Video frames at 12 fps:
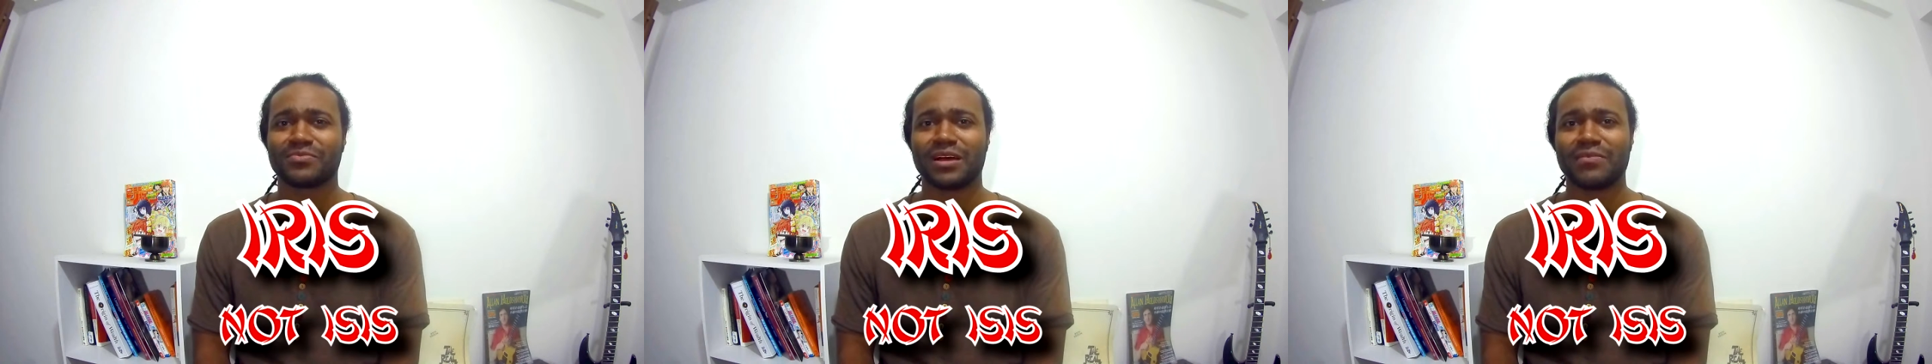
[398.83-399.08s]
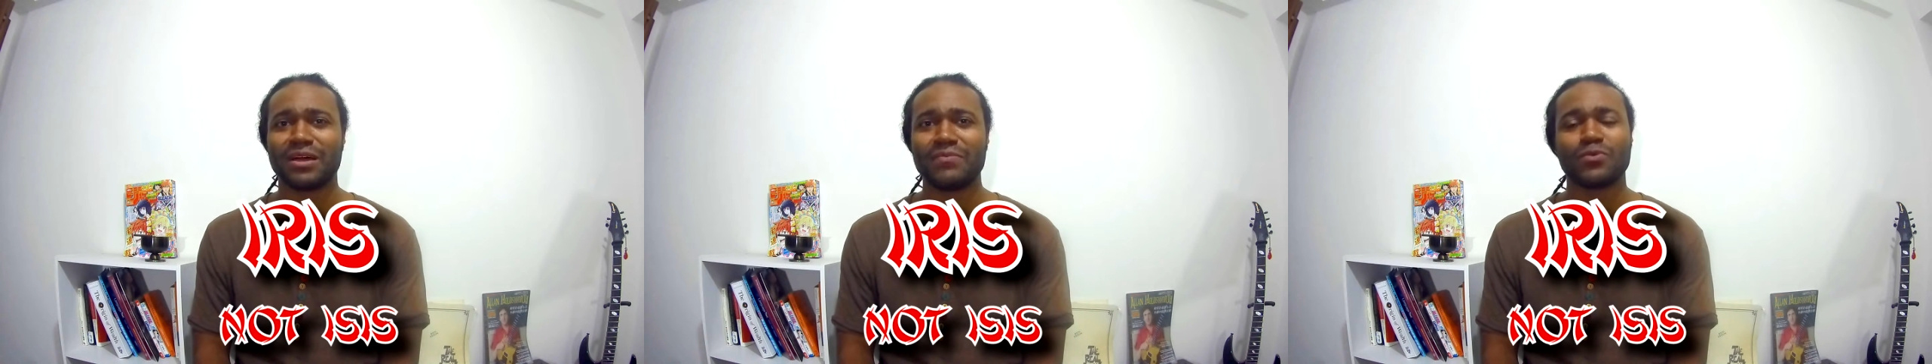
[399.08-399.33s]

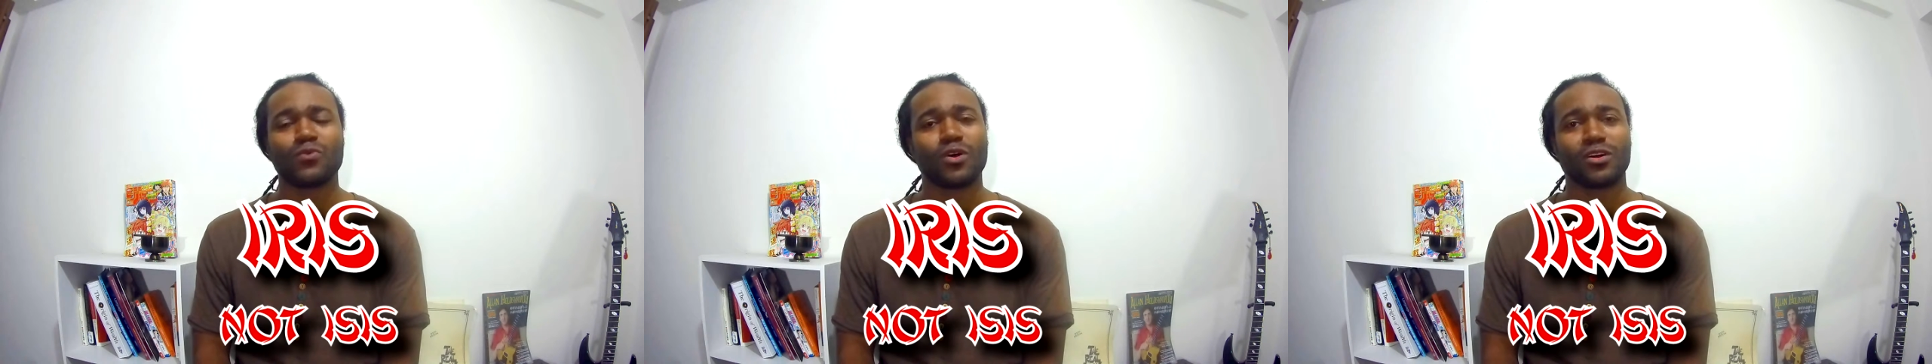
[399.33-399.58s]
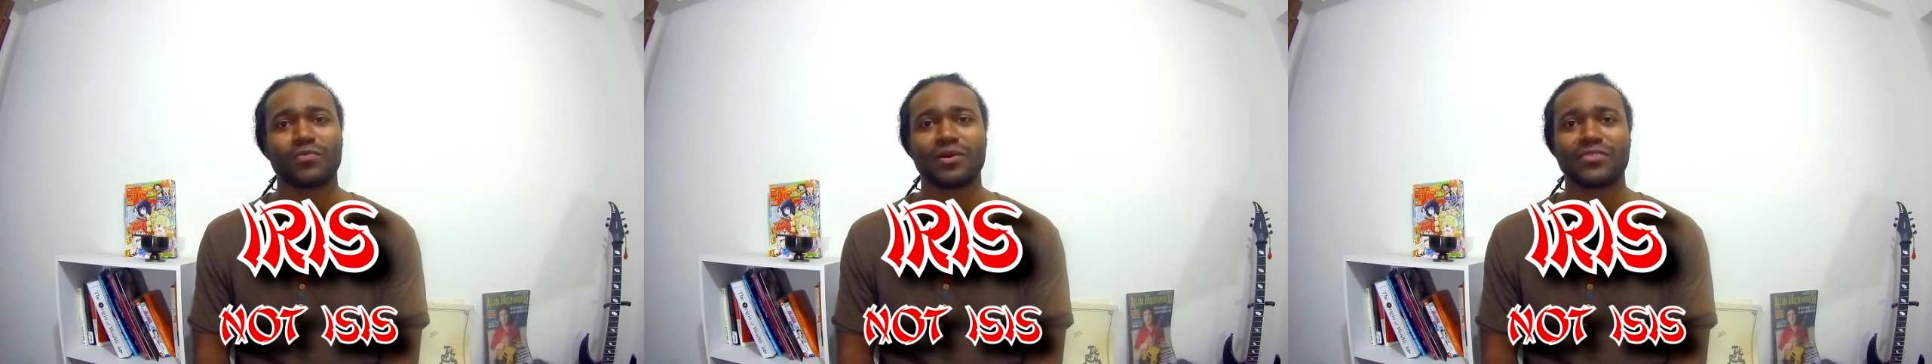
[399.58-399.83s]
I might be
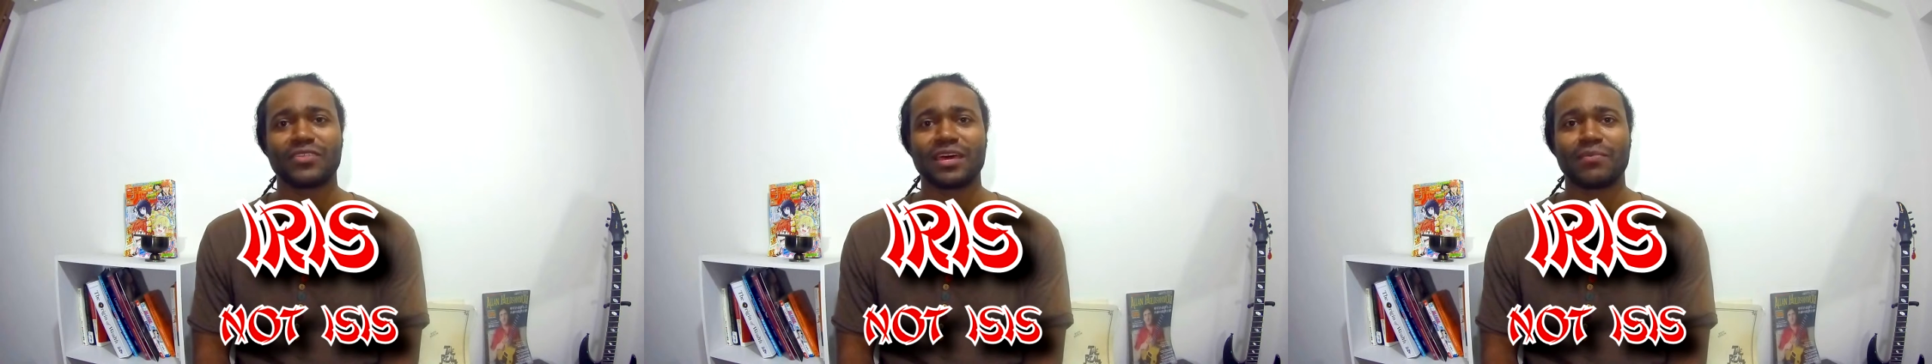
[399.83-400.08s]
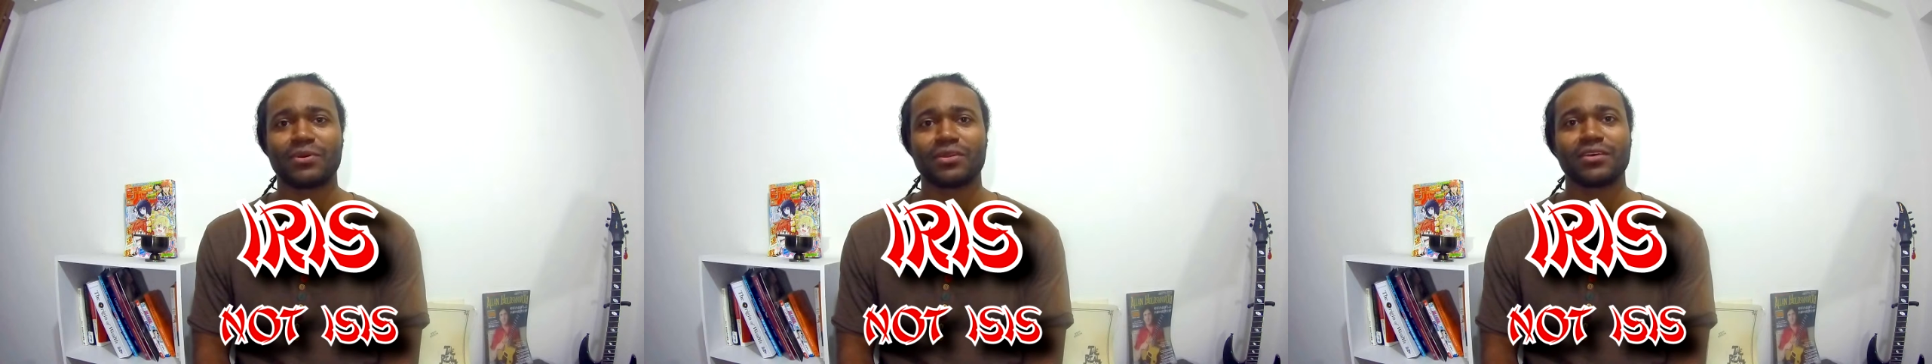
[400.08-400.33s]
wrong about
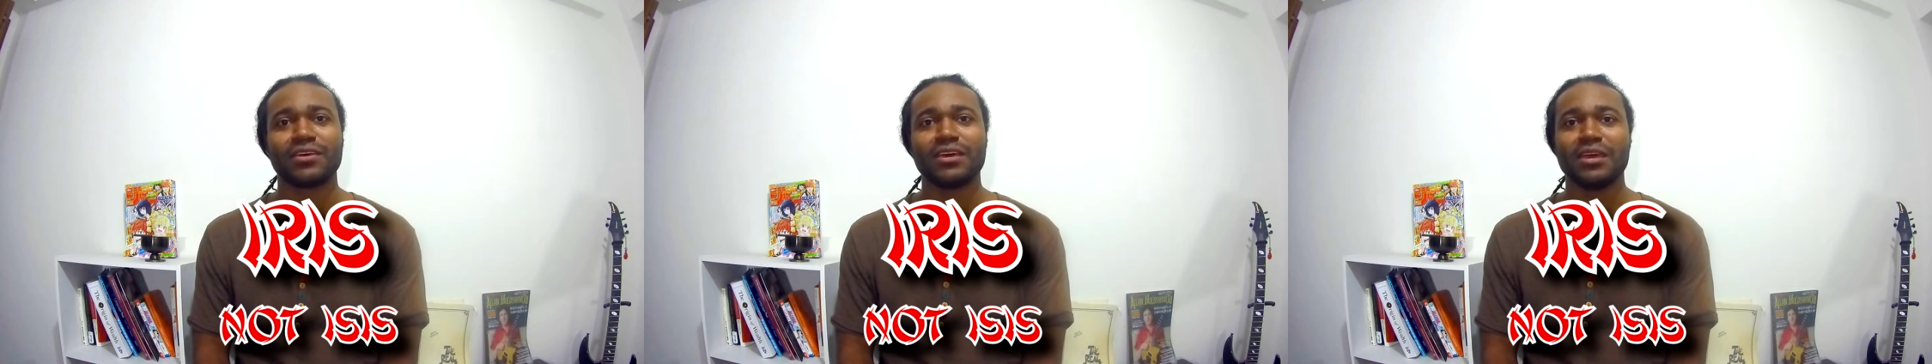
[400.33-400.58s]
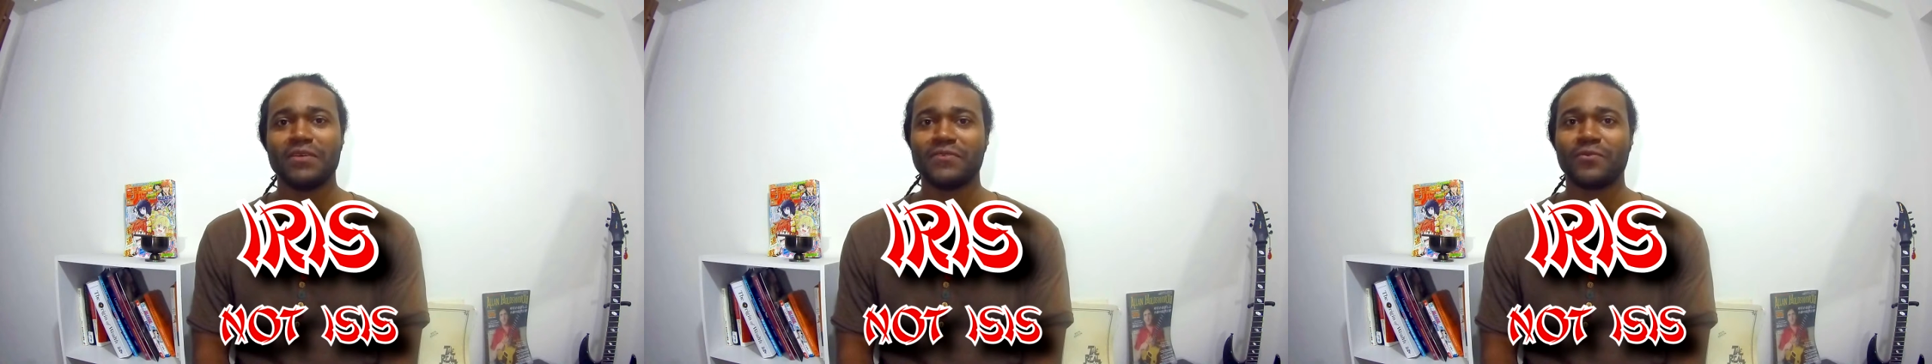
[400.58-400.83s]
that, but
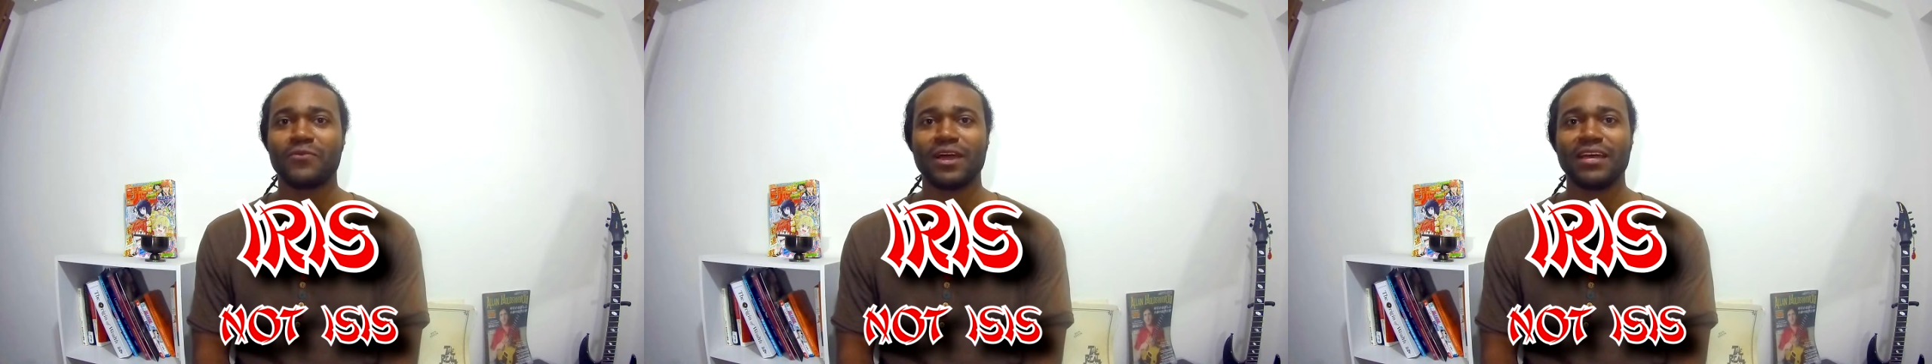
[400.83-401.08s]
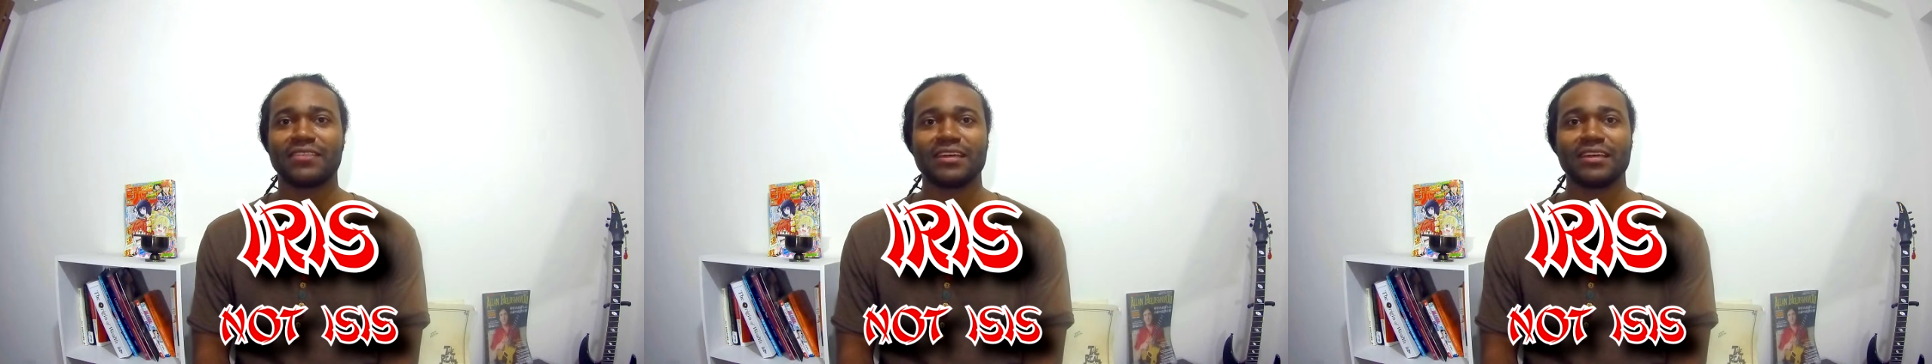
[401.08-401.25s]
if I'm right,